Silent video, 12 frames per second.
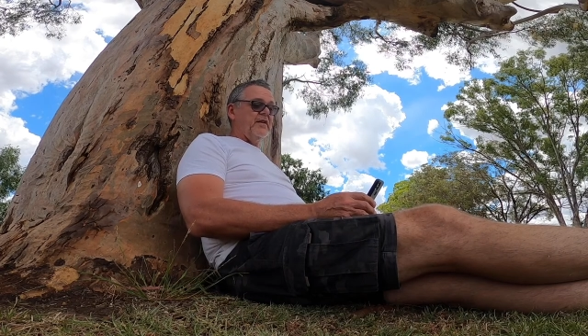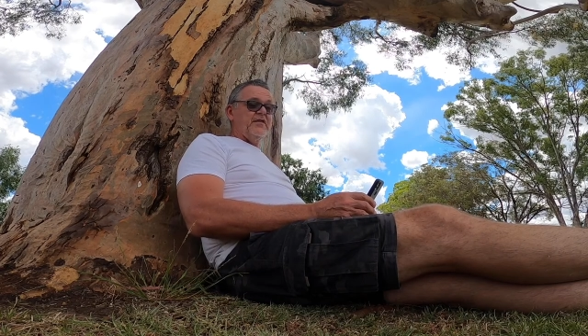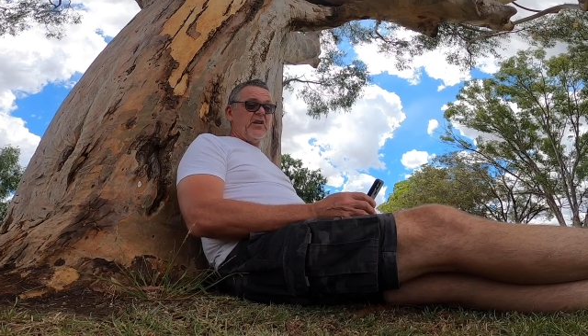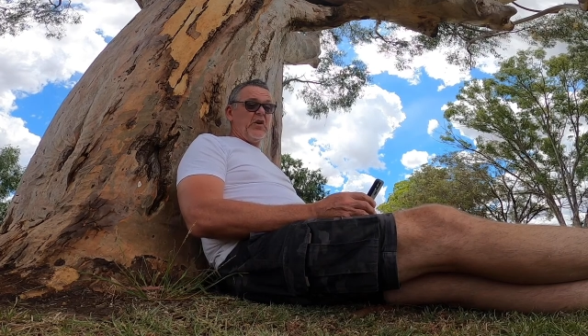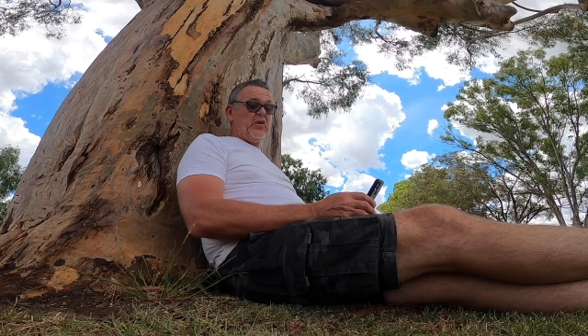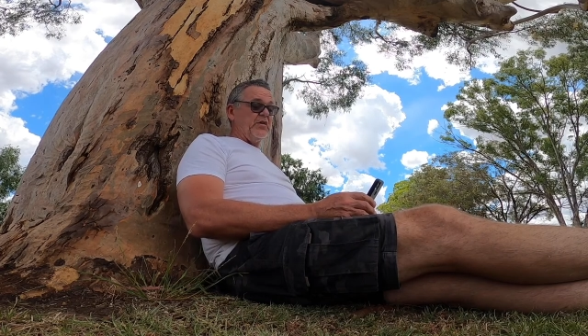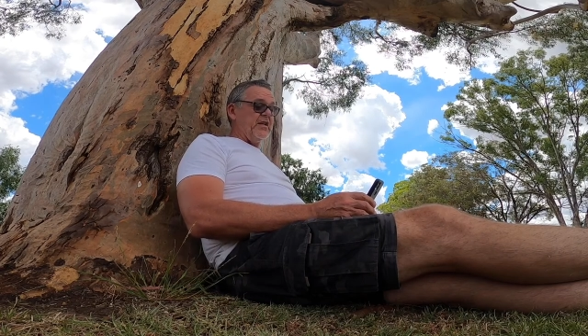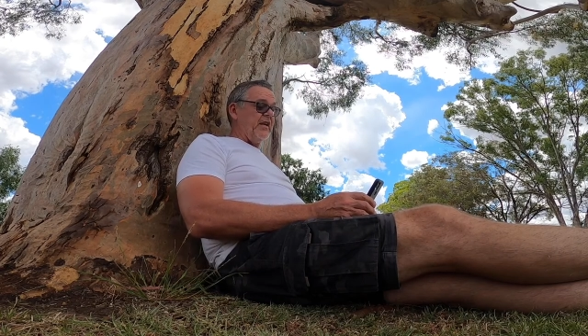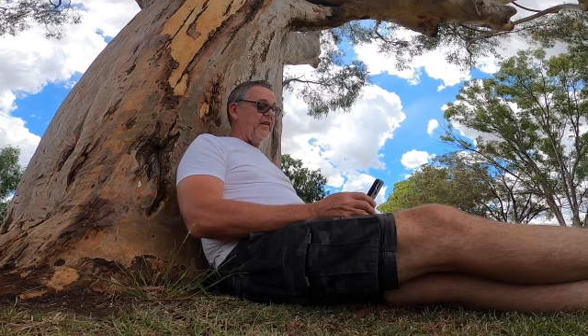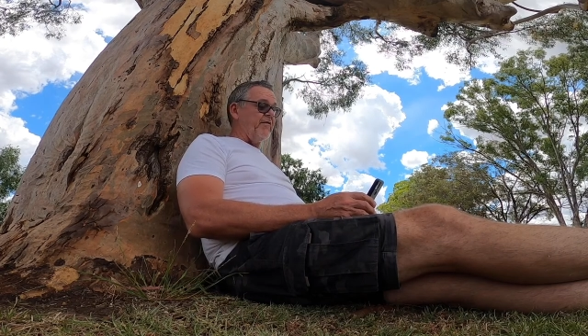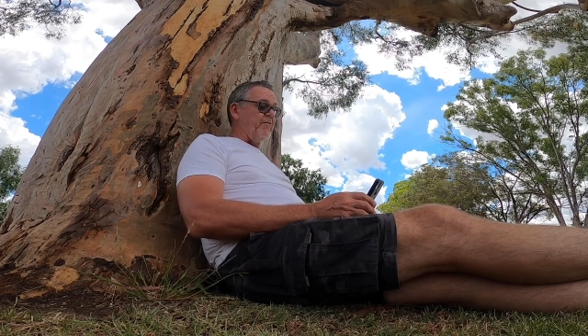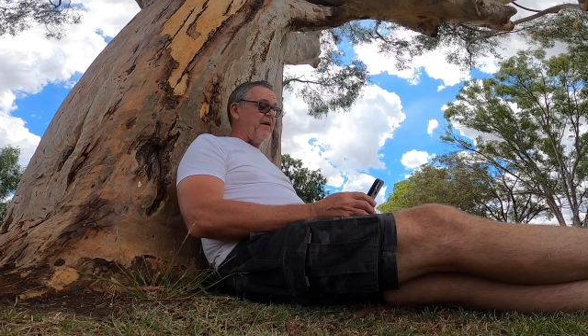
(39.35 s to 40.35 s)
So you
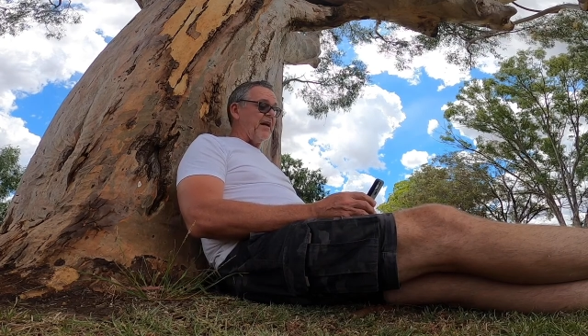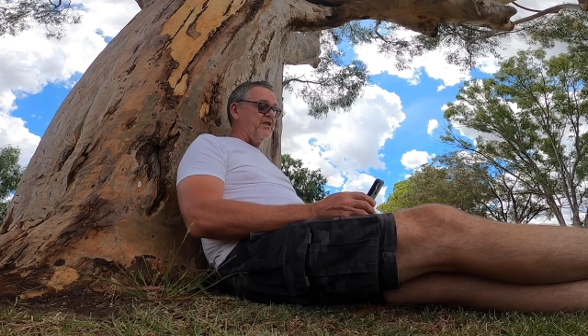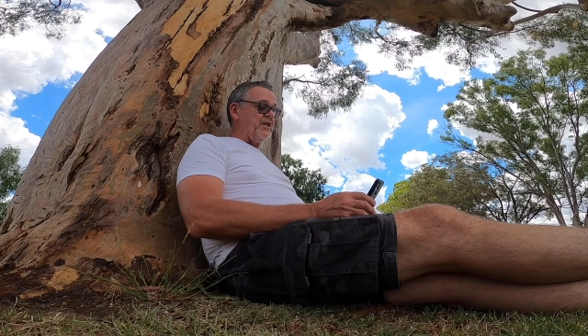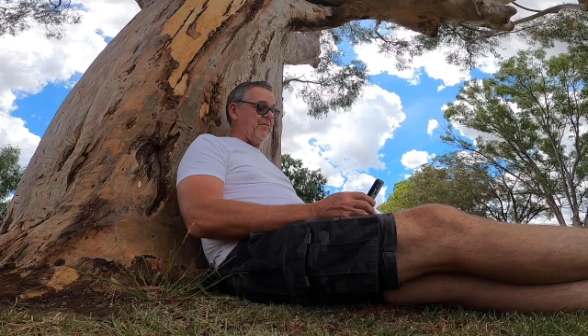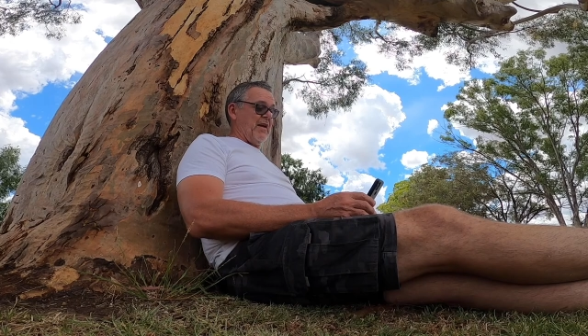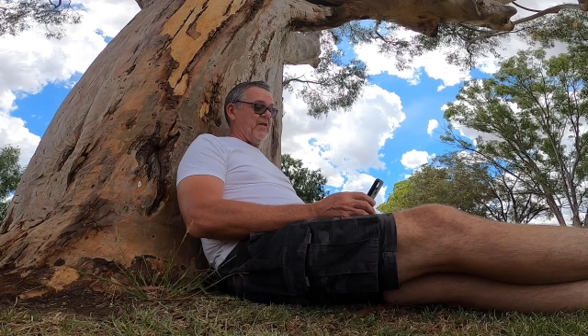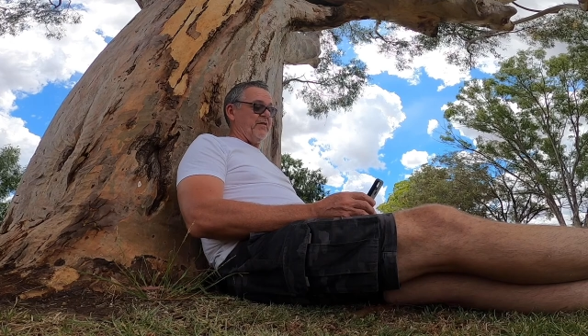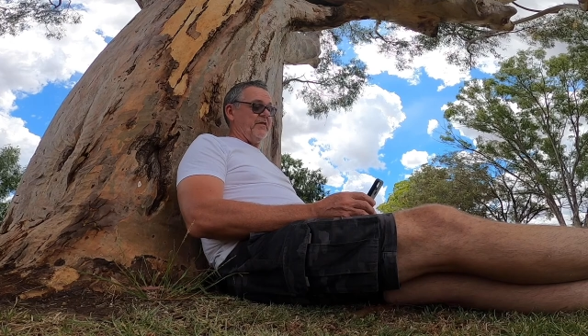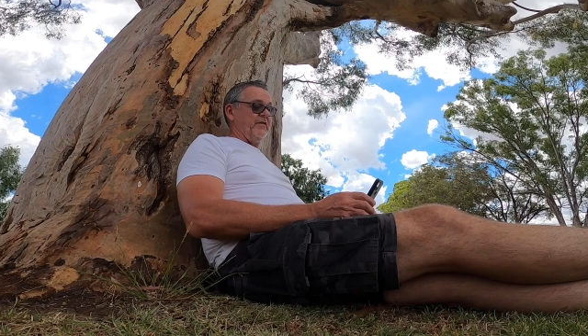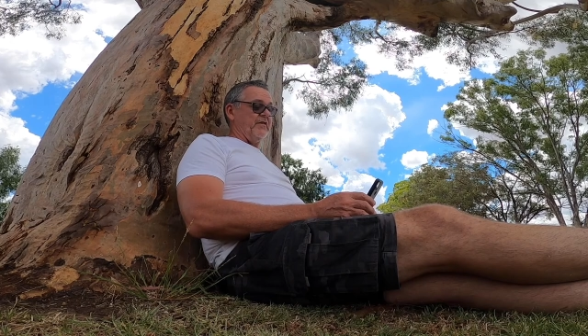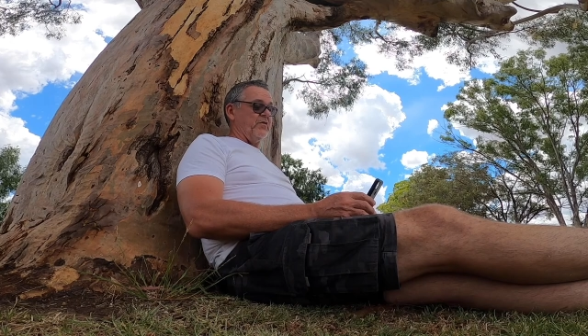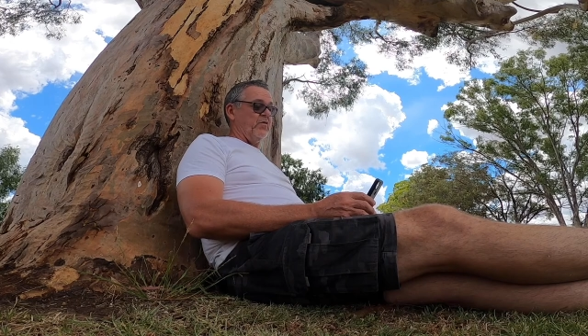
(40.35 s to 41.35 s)
sing of Mudgee
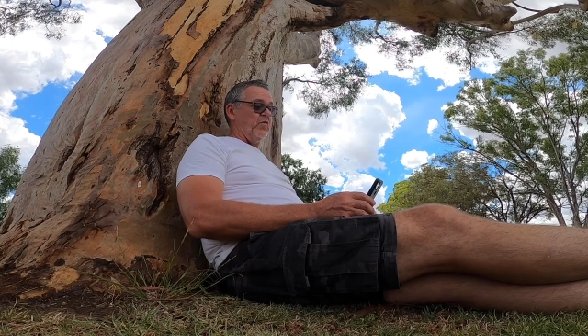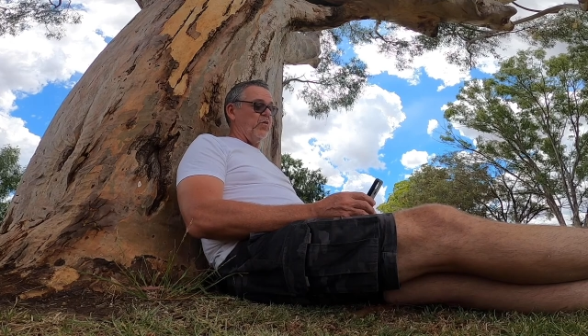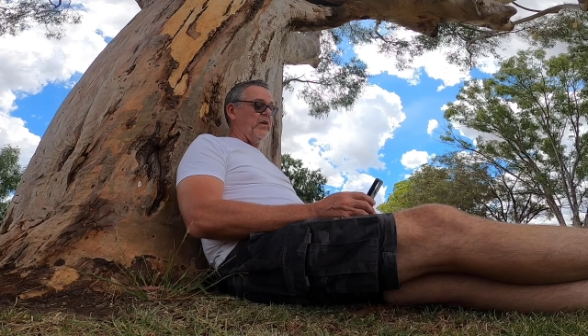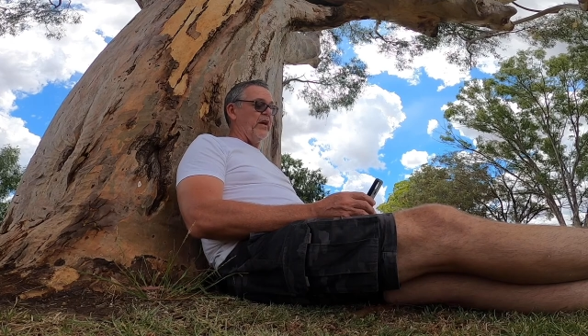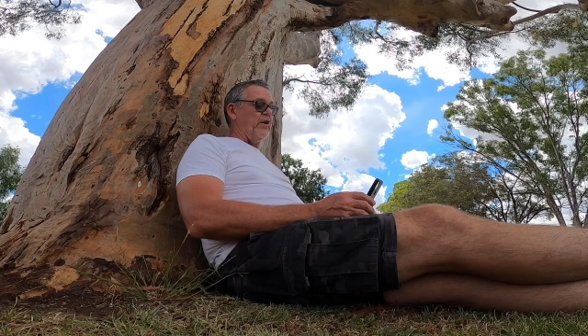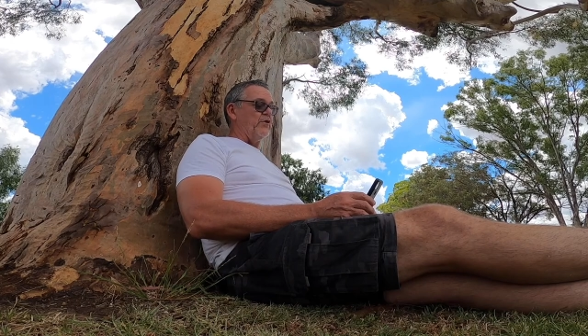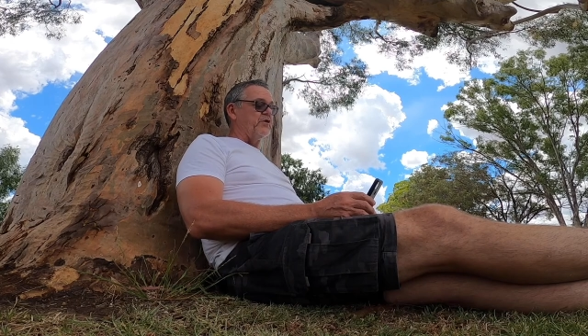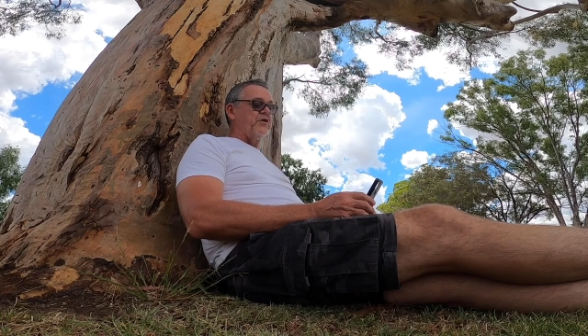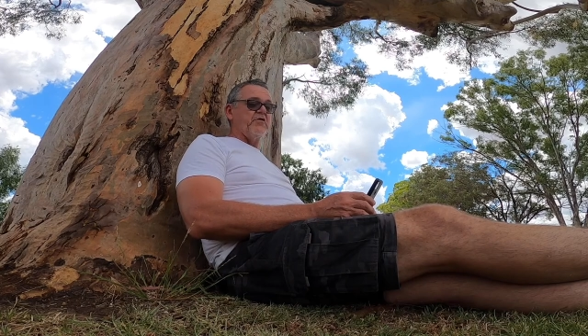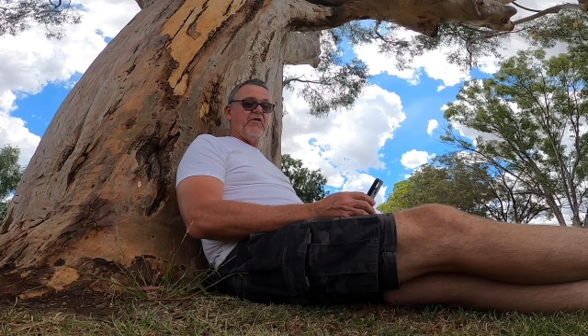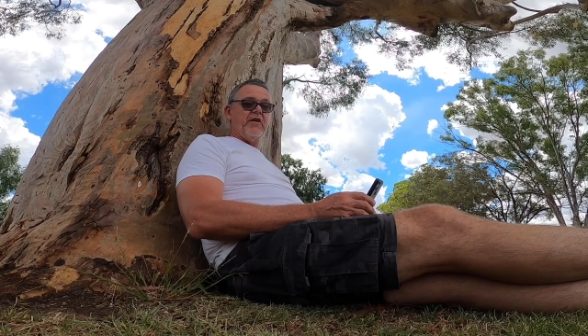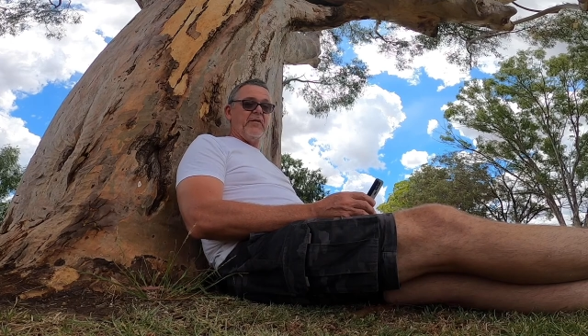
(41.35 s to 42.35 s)
mountains, willowed
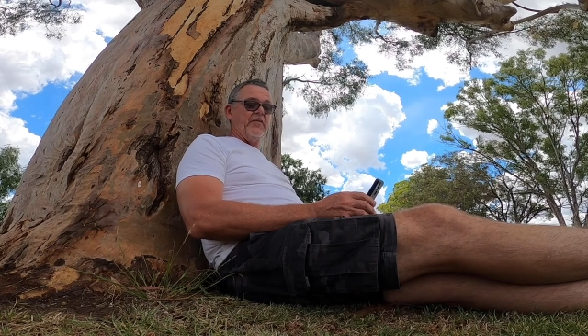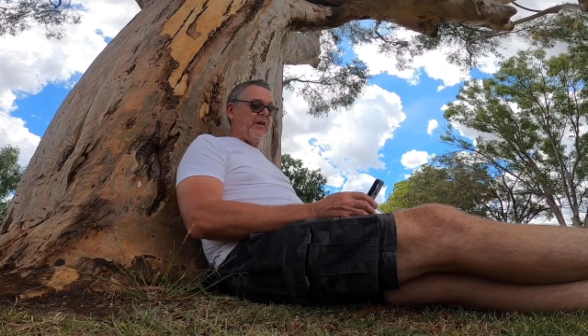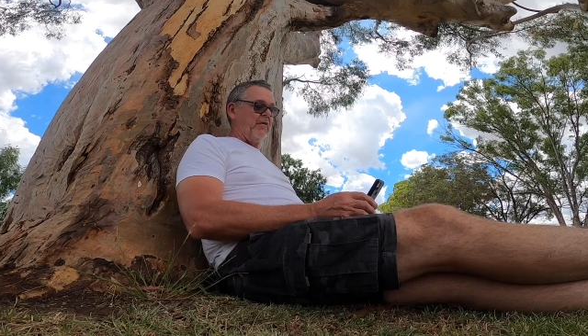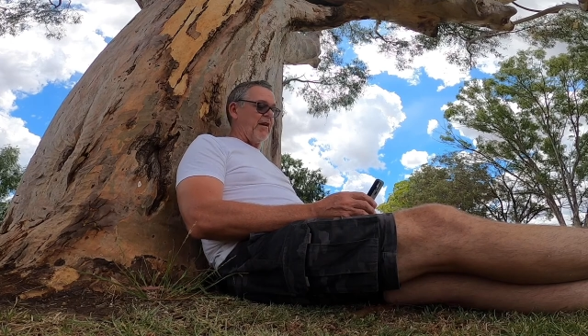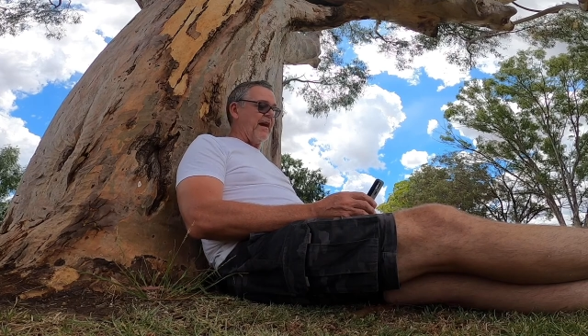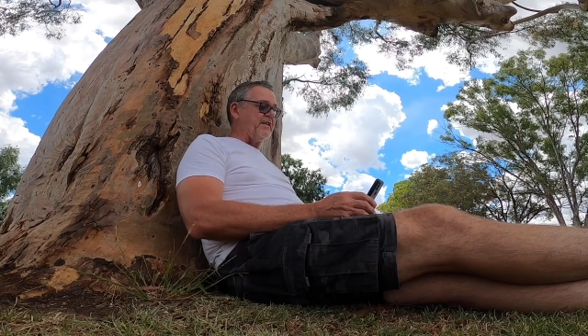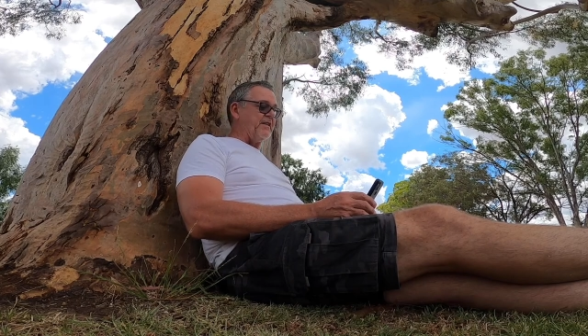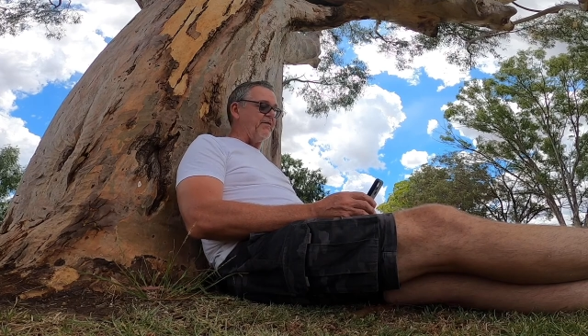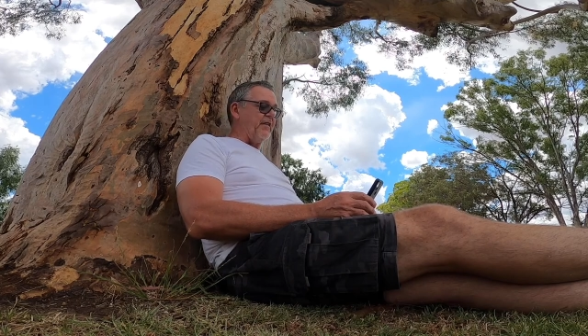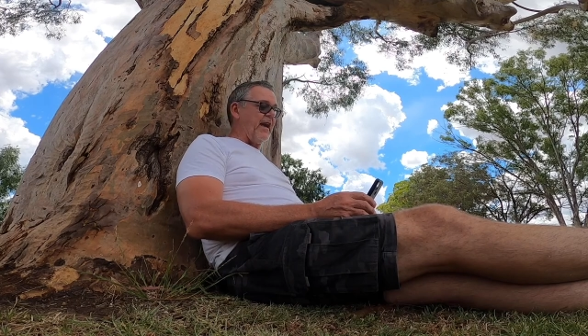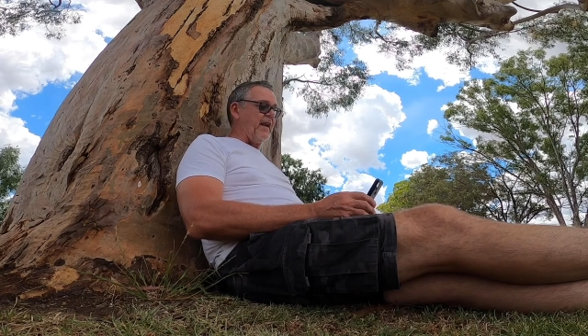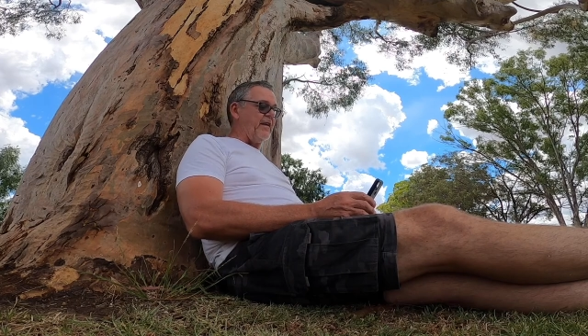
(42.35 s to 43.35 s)
stream and grassy
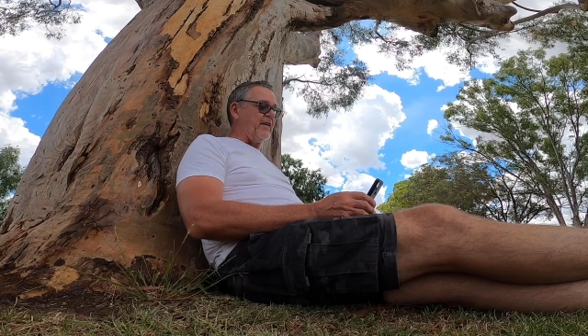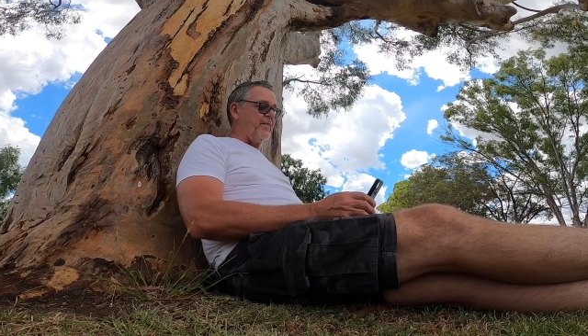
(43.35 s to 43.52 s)
flat,